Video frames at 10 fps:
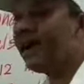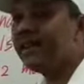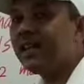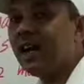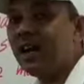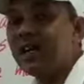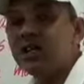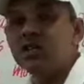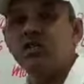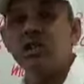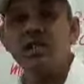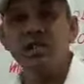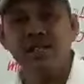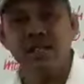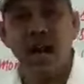and the.
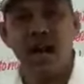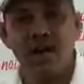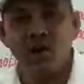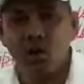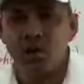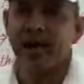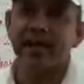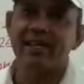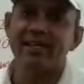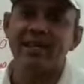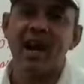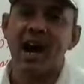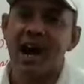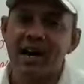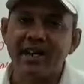These are known as
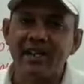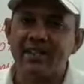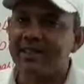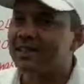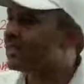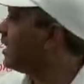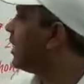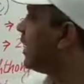articles